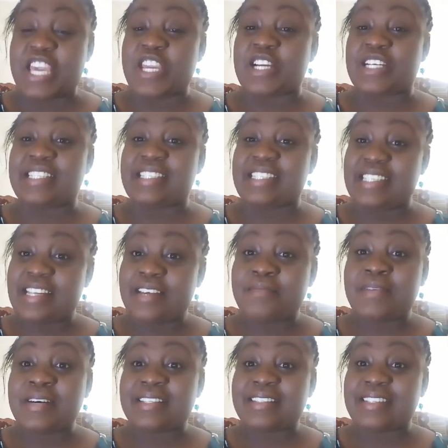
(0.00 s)
Your
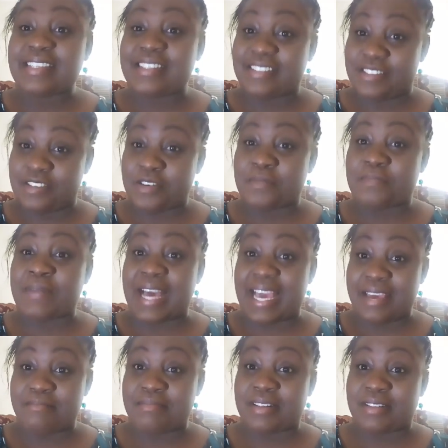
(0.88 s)
syllabus is your
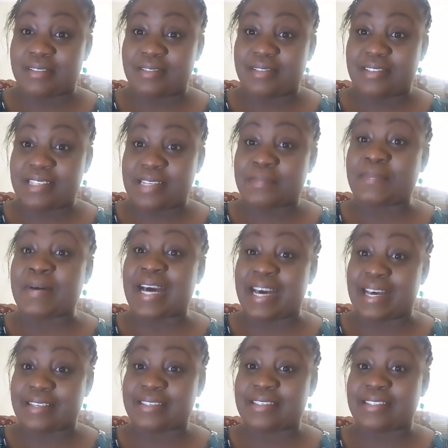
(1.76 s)
Bible to
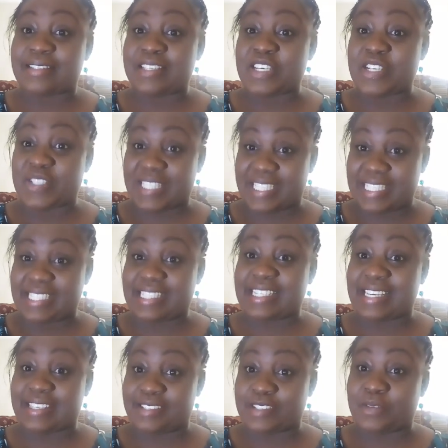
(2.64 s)
pass your
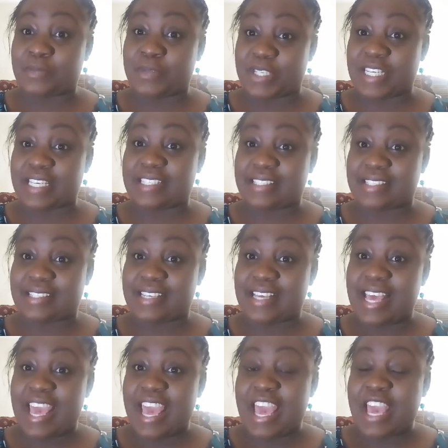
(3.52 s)
CSEC subjects.
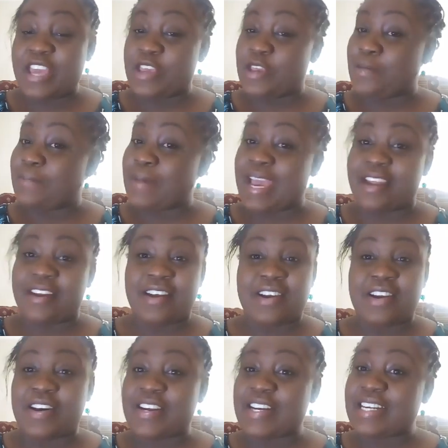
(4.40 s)
You might
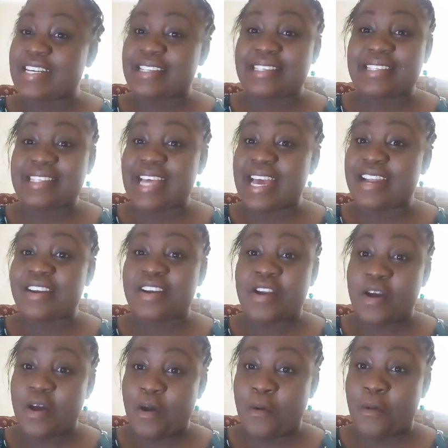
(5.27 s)
not
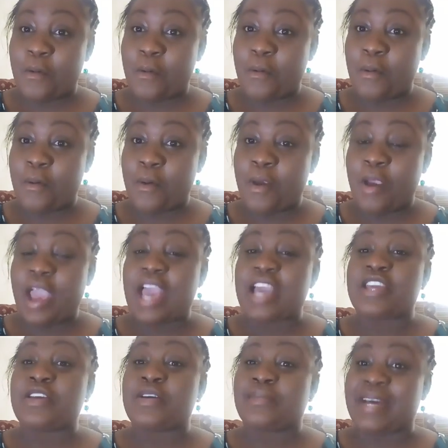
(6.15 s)
understand now.
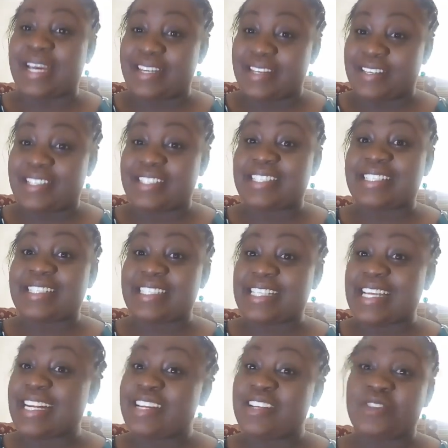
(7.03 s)
You might
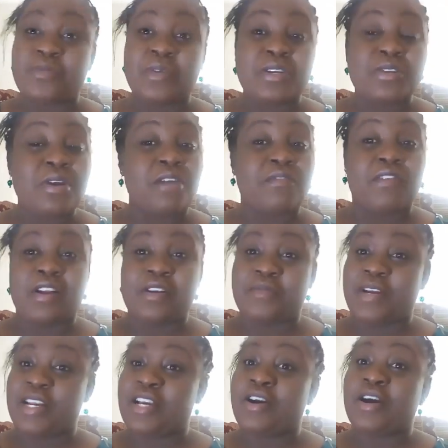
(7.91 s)
understand it when you have
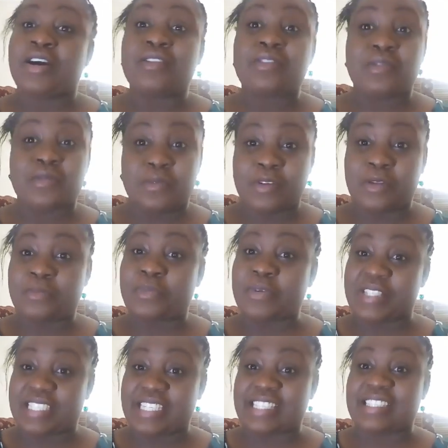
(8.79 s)
already gone through the
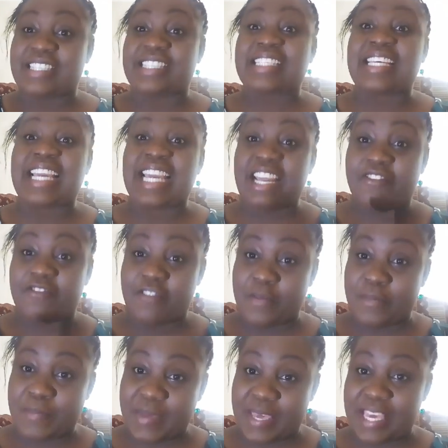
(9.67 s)
process. So take it
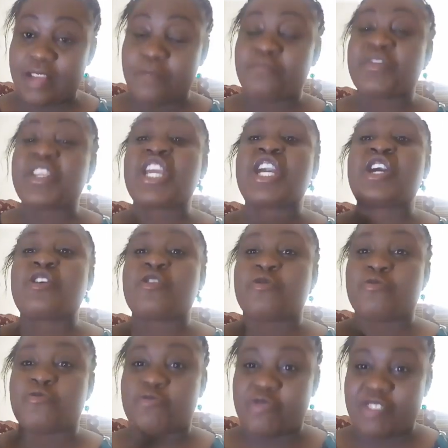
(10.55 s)
from me,
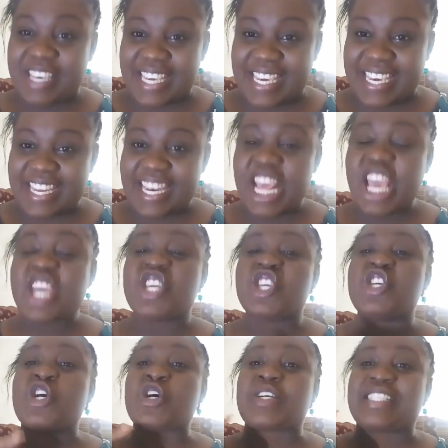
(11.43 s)
read
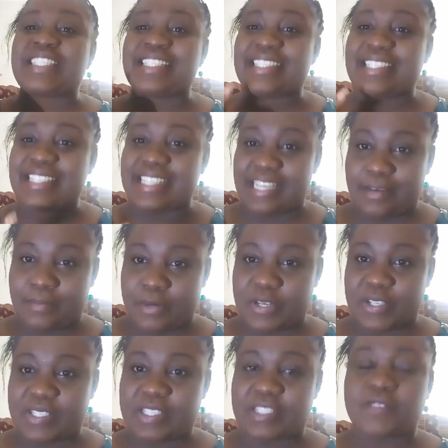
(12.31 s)
your
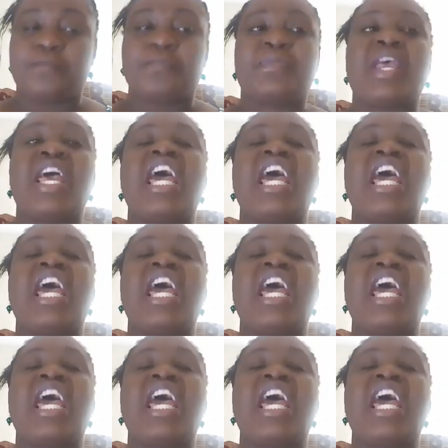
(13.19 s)
syllabus.